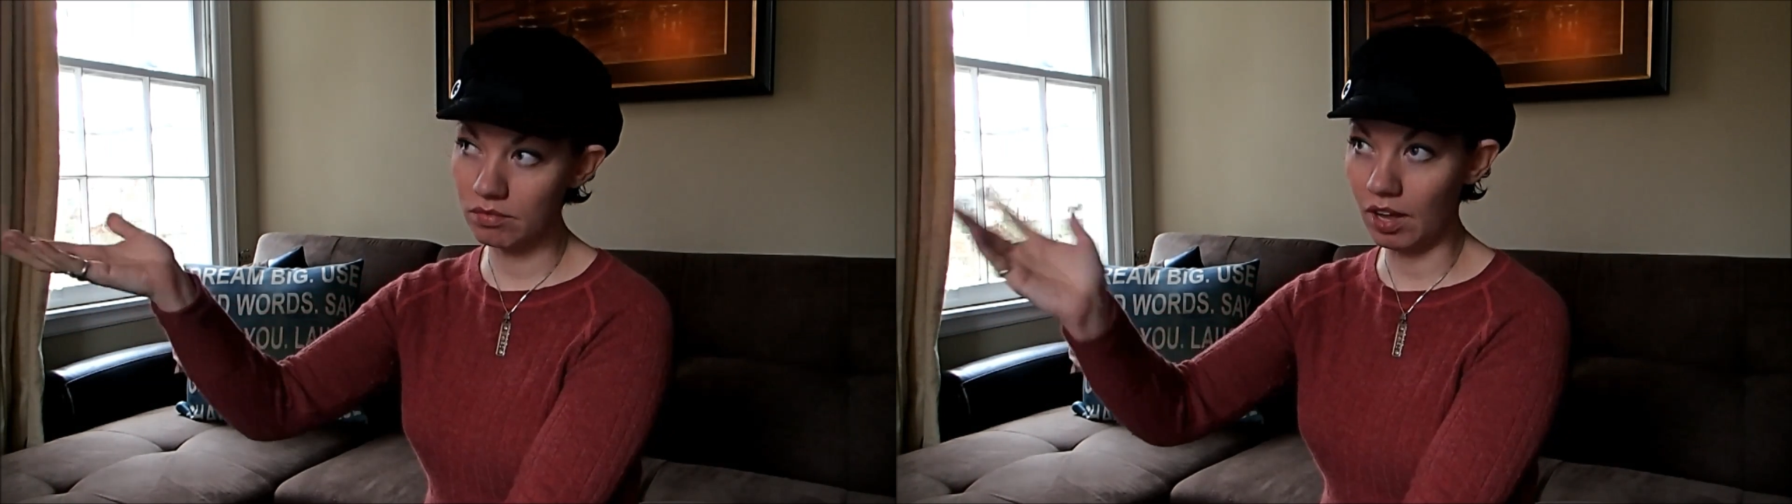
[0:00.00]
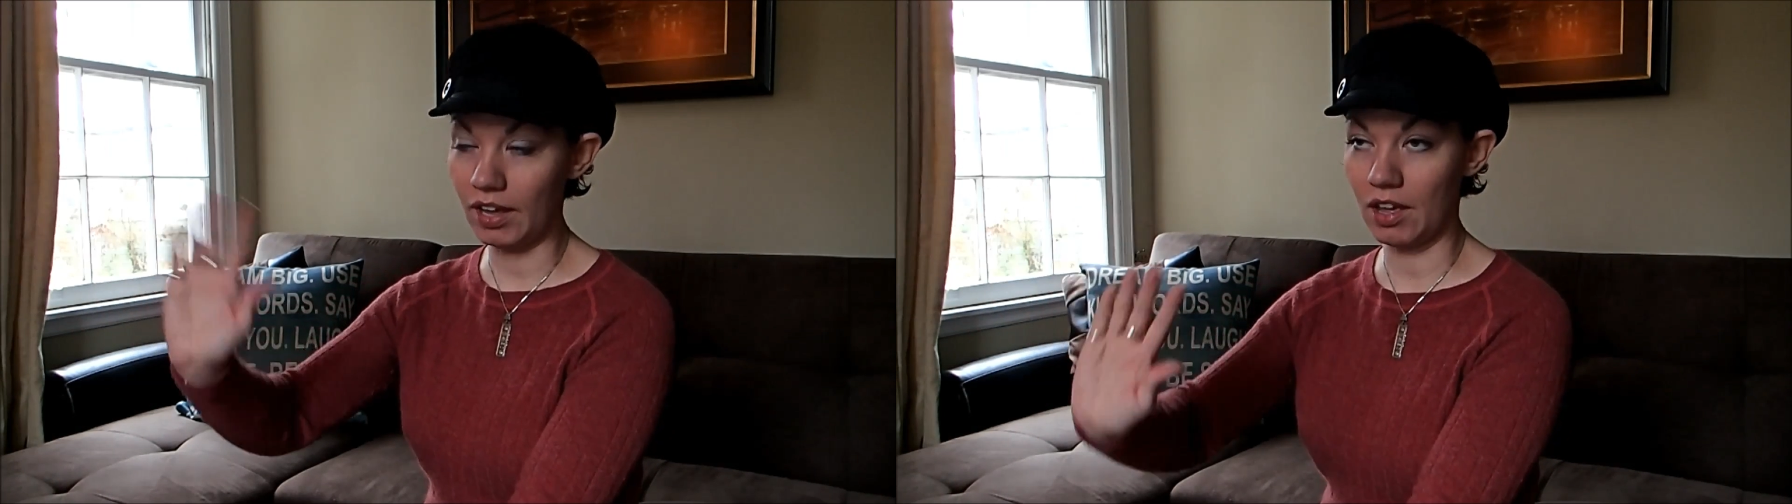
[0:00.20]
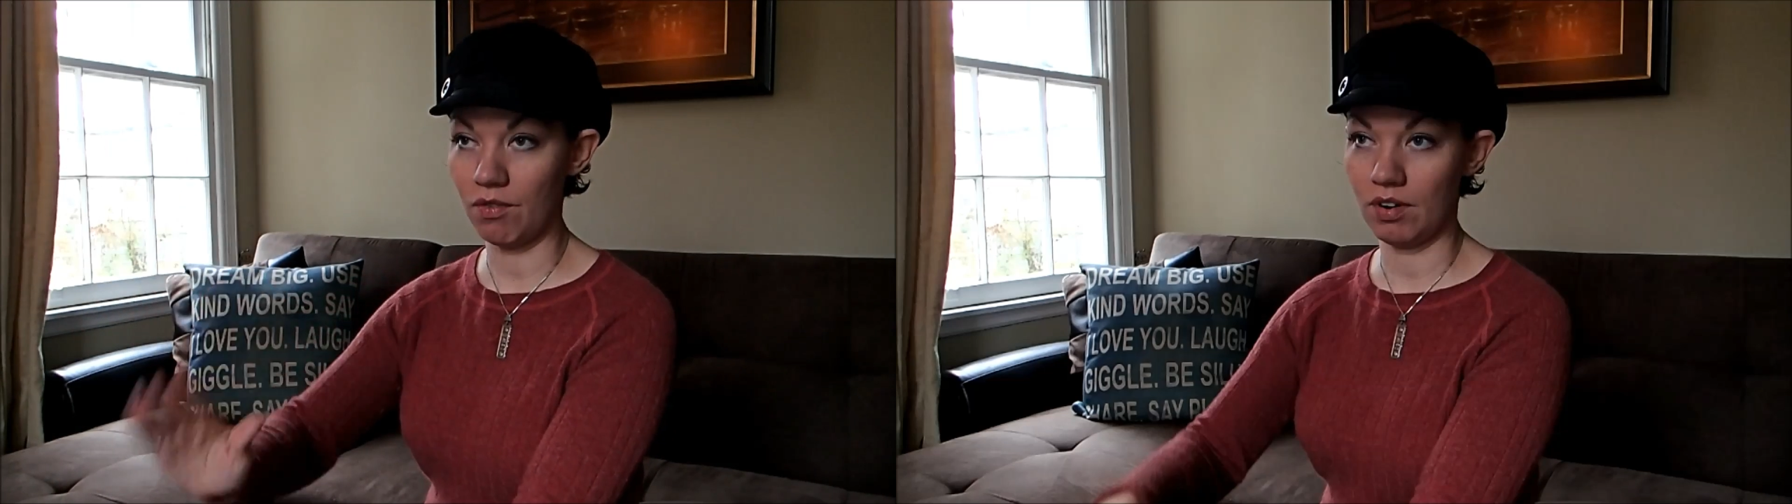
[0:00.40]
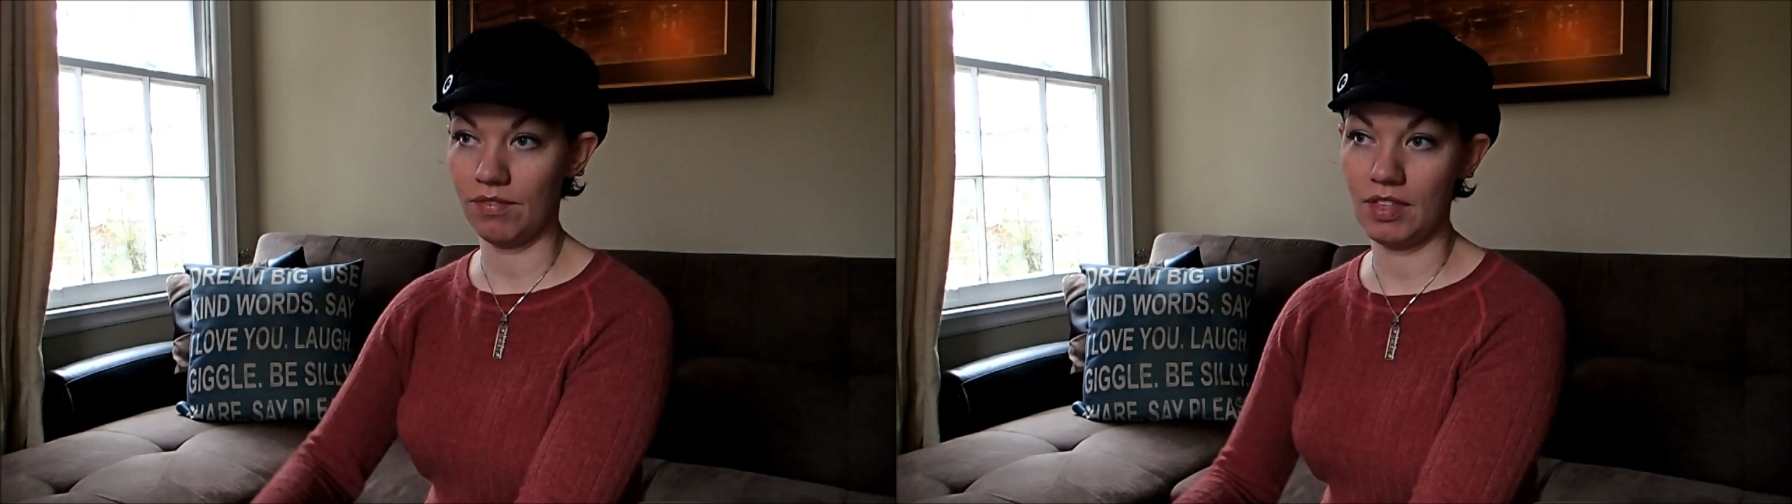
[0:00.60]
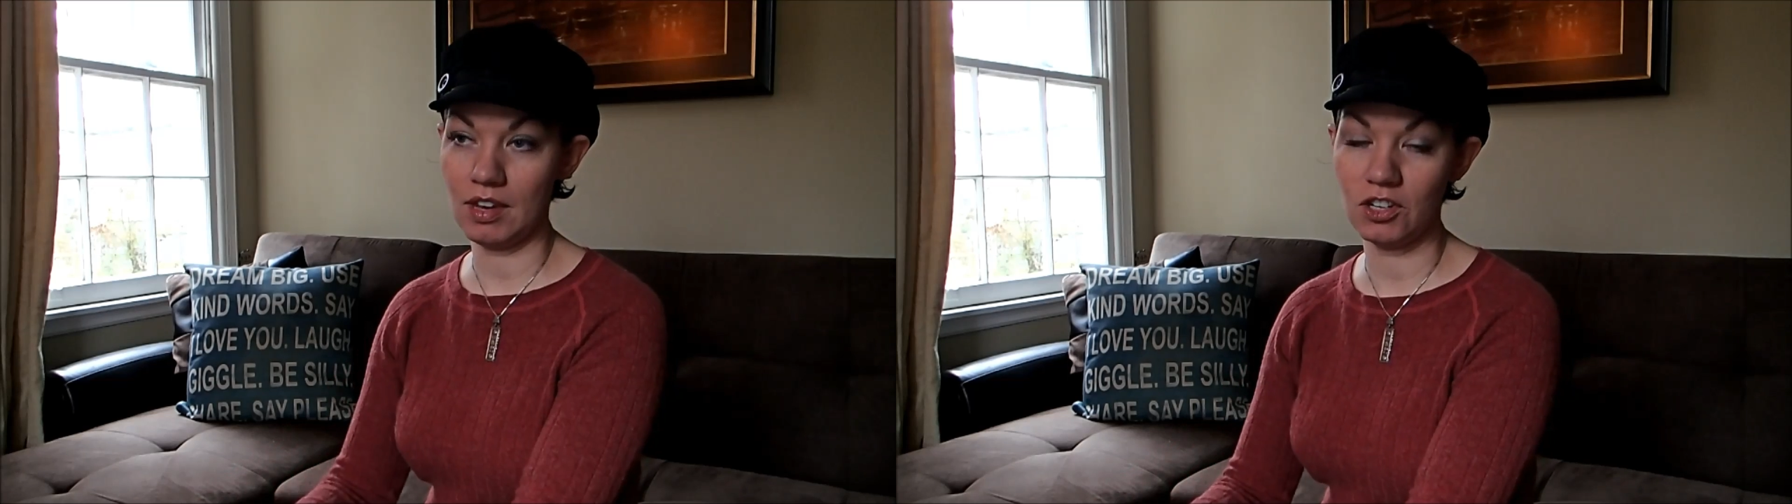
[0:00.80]
I can get rid
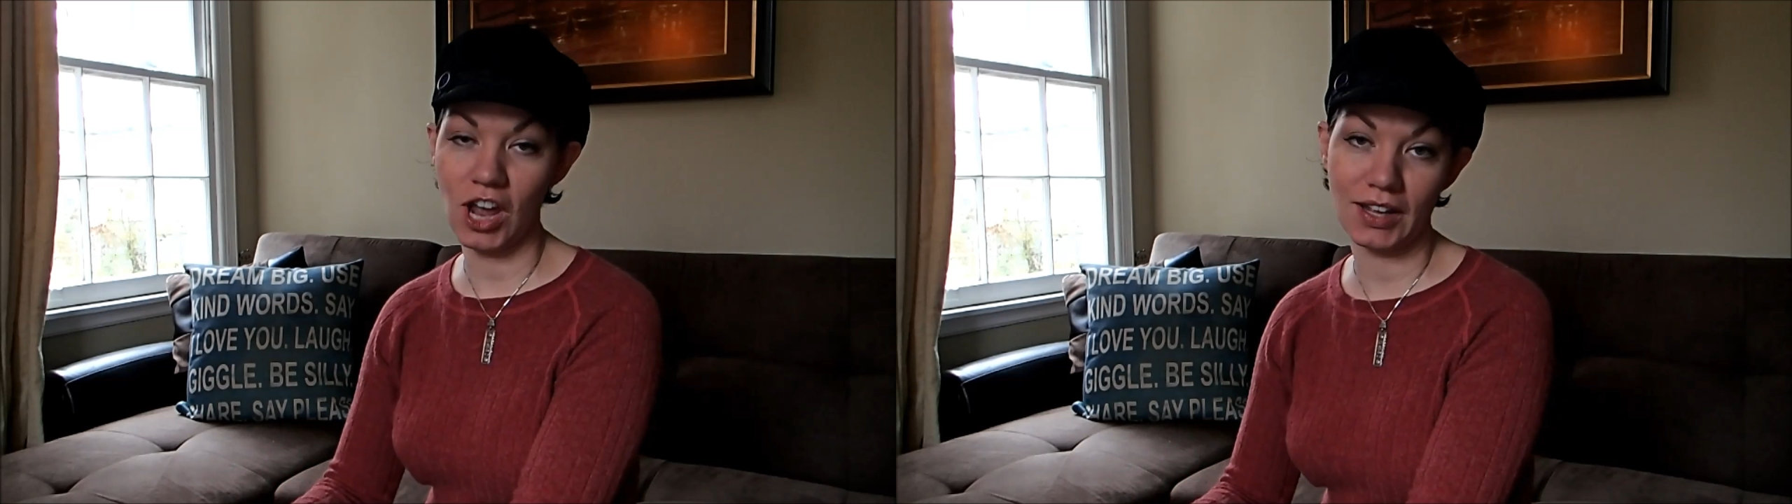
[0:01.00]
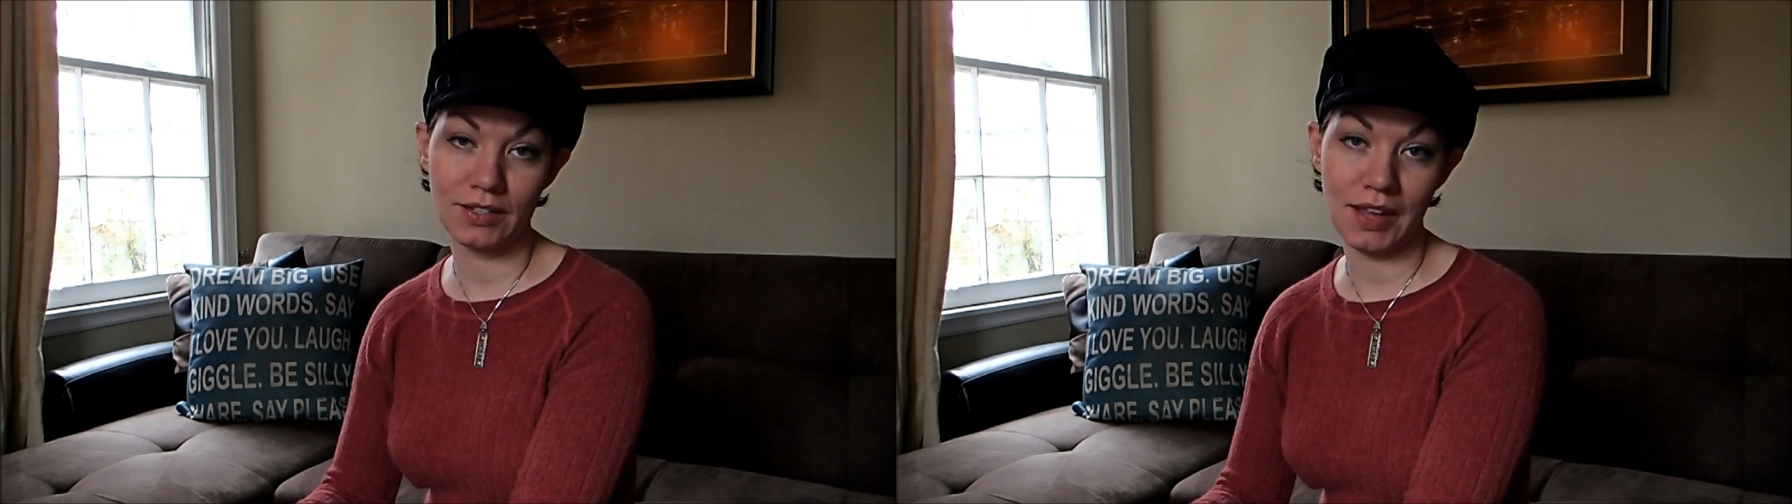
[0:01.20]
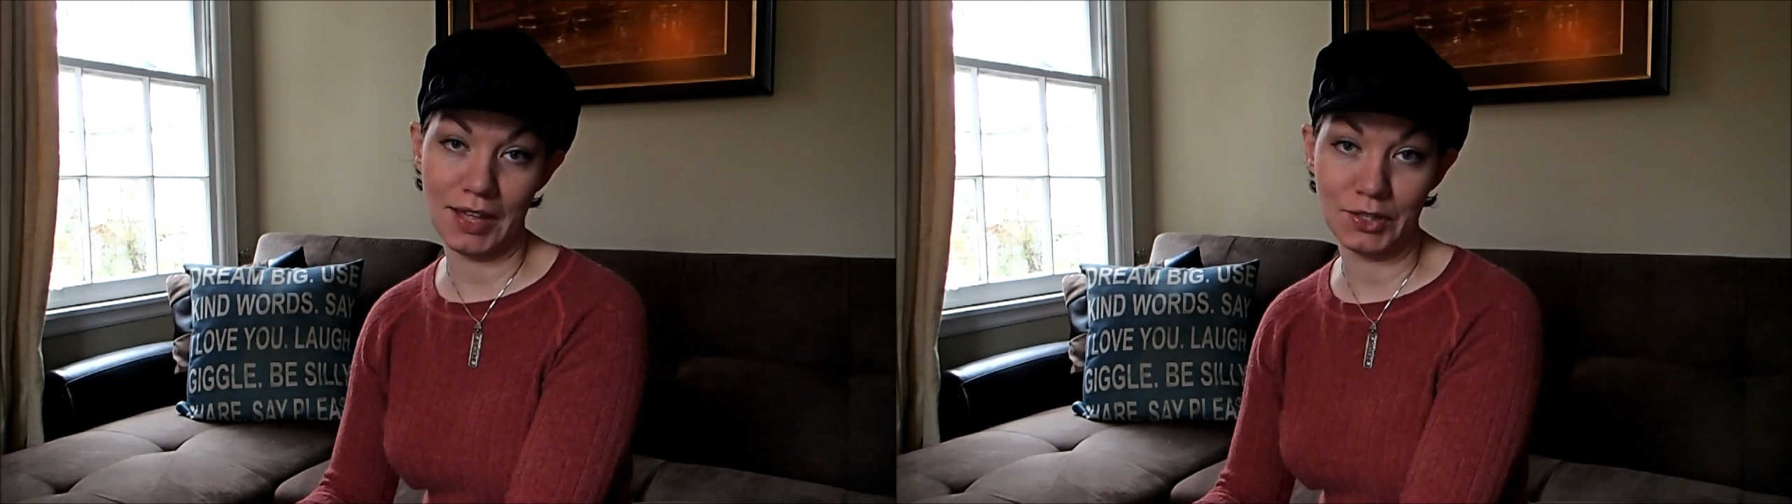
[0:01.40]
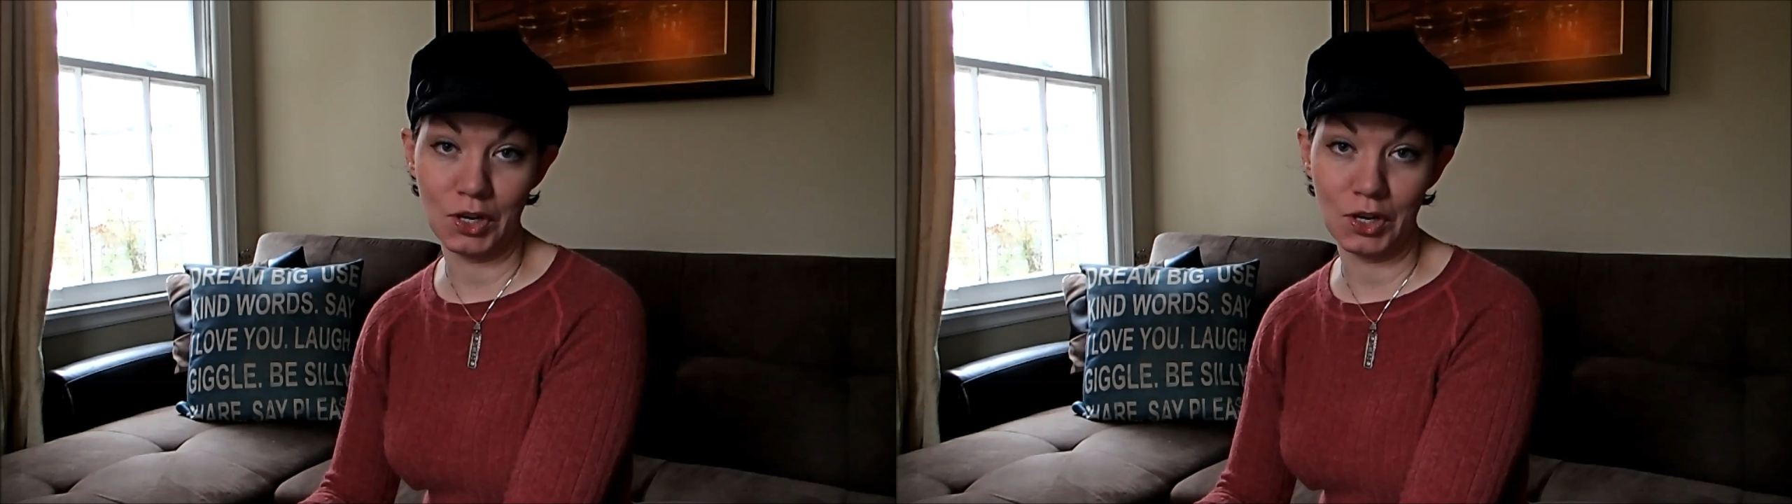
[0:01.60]
of the jack stands